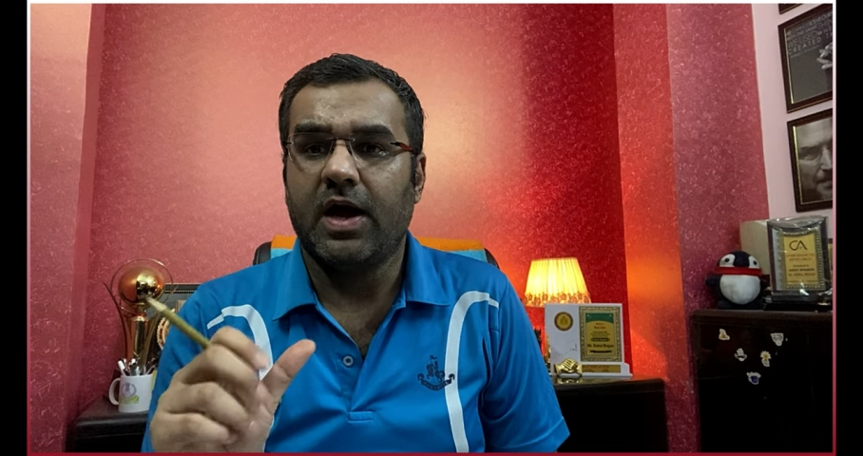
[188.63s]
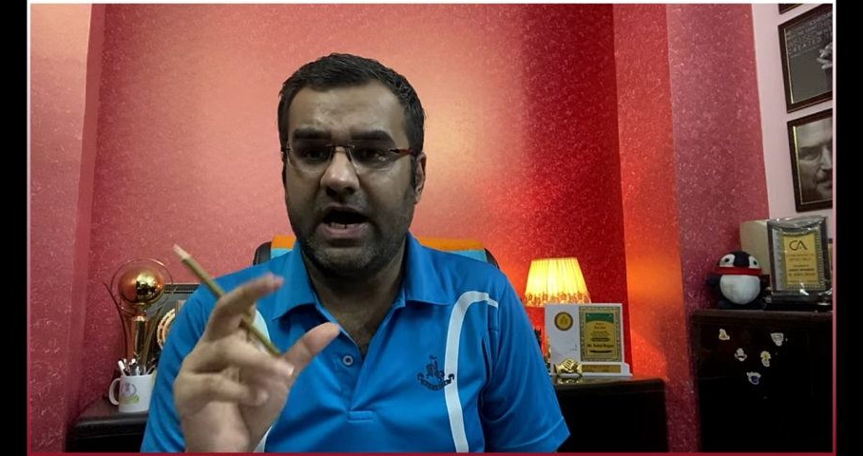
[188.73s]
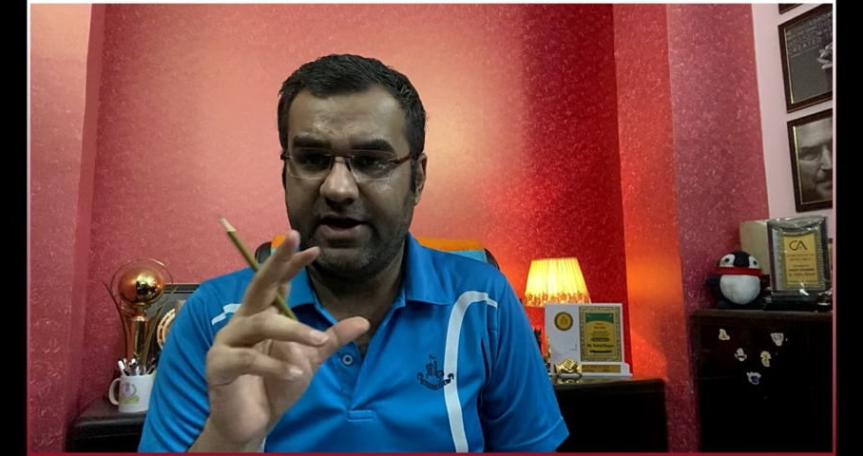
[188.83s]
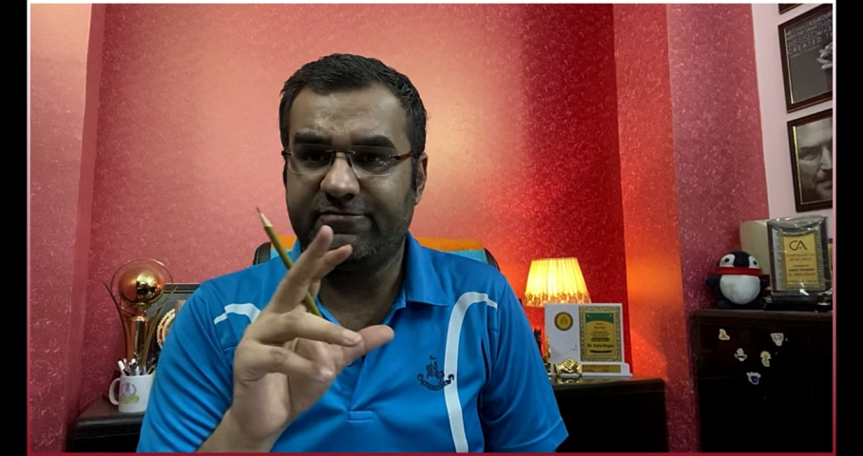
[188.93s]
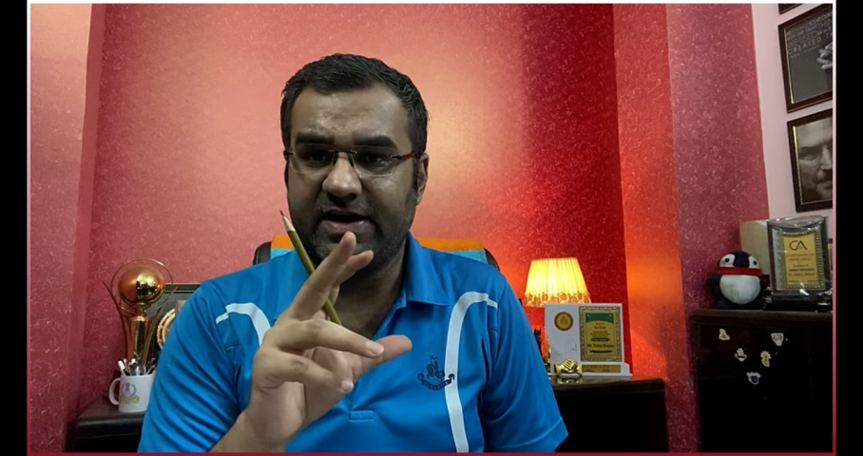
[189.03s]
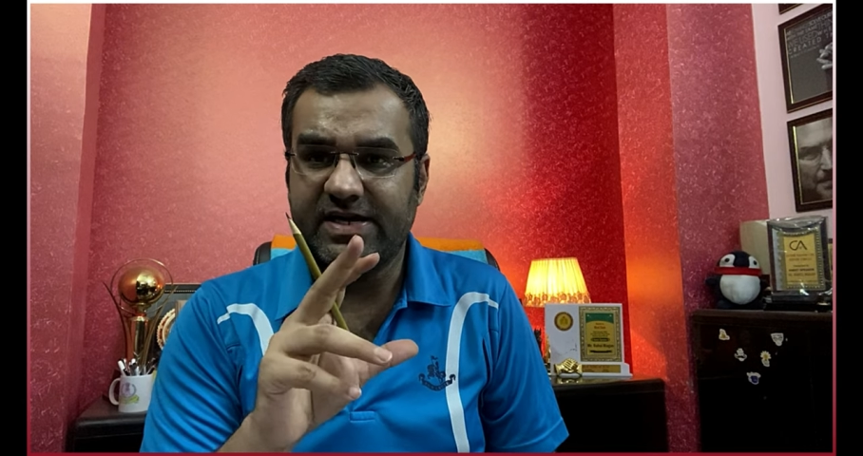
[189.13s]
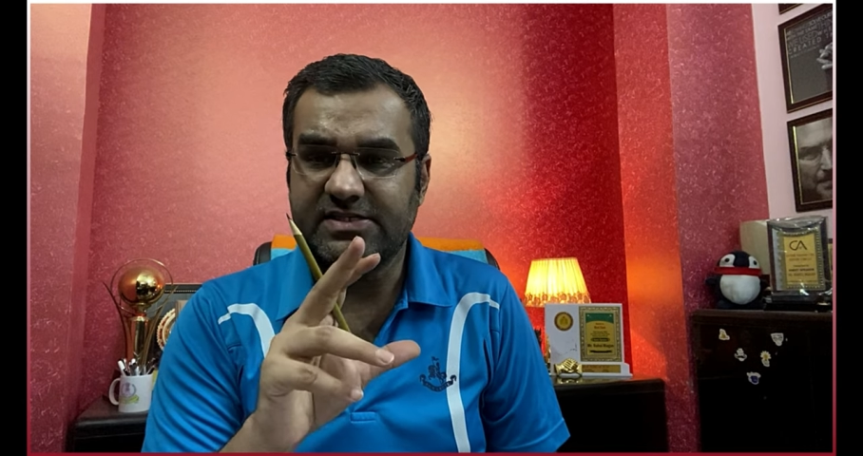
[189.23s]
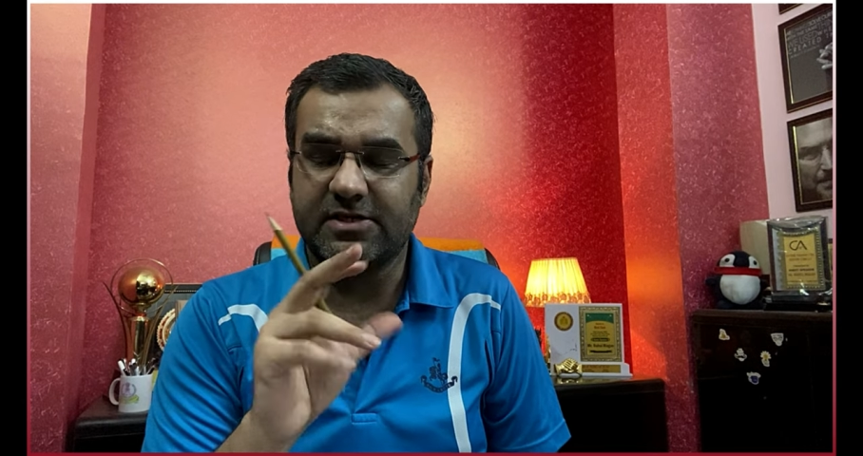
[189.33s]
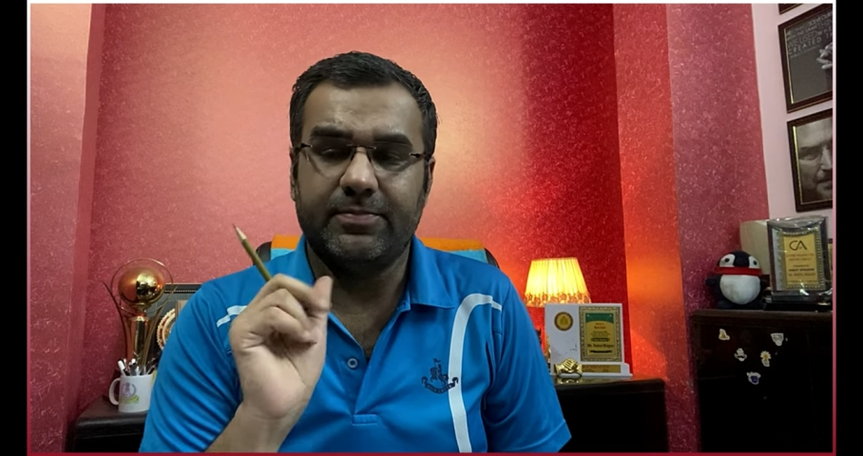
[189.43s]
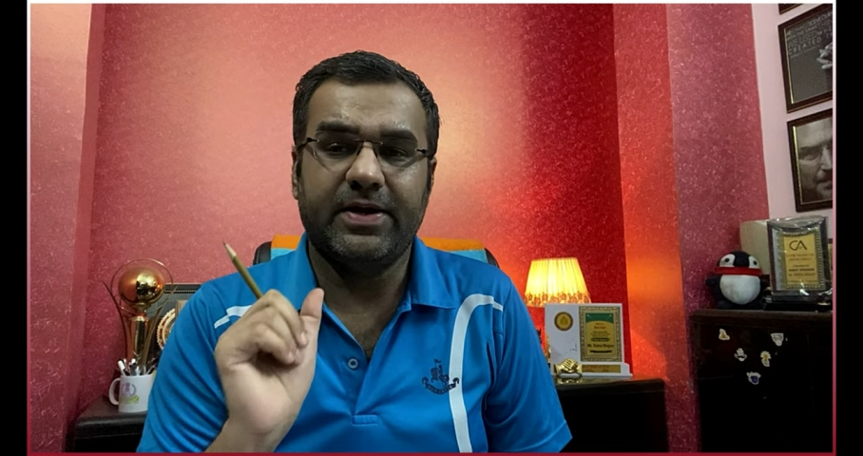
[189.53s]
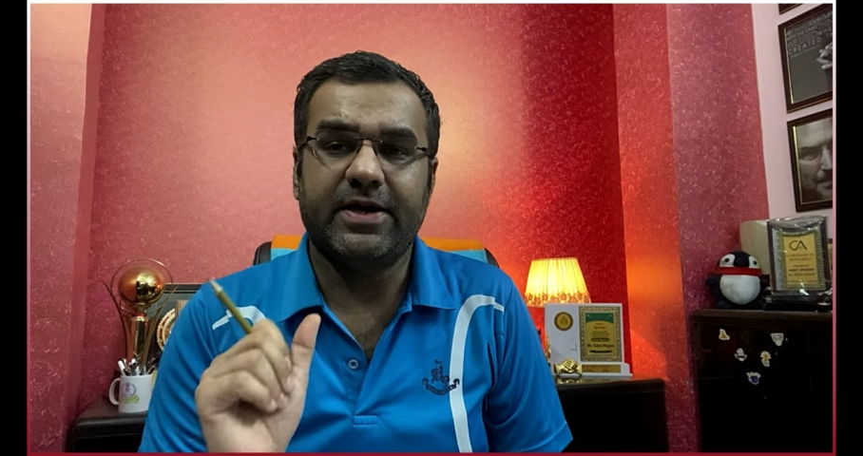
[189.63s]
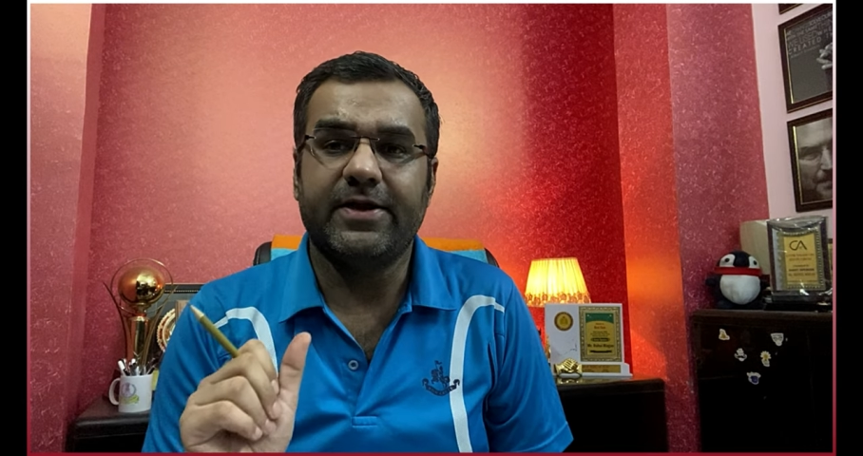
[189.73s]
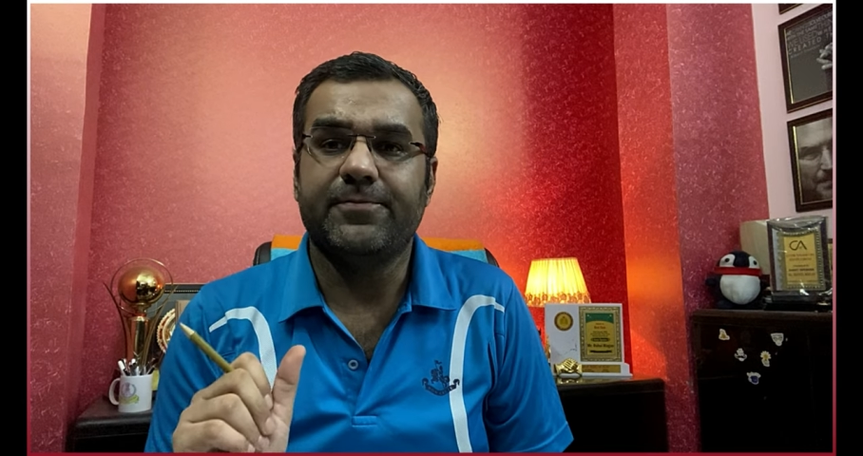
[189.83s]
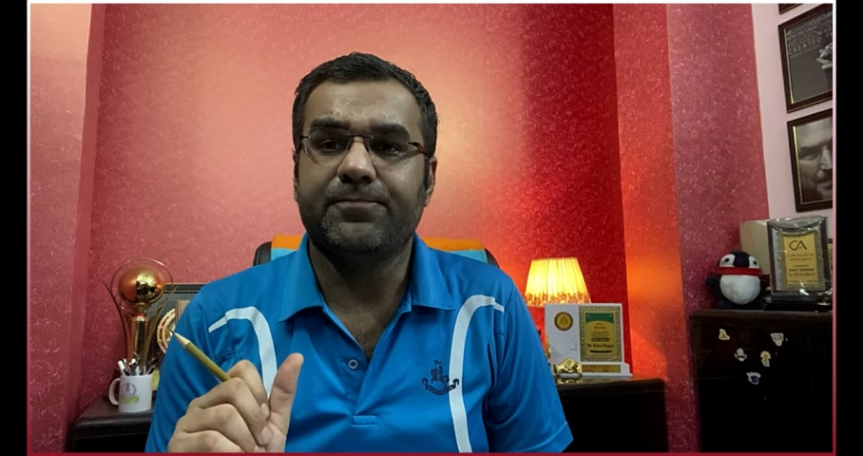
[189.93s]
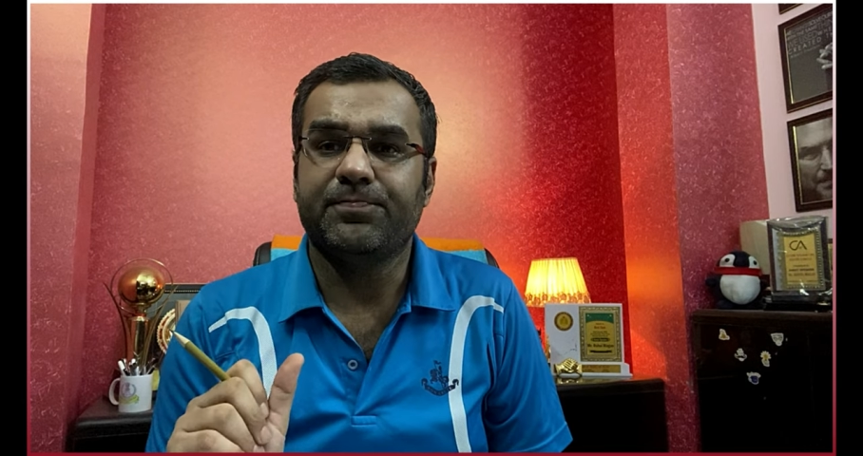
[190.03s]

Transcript: IFRS committee.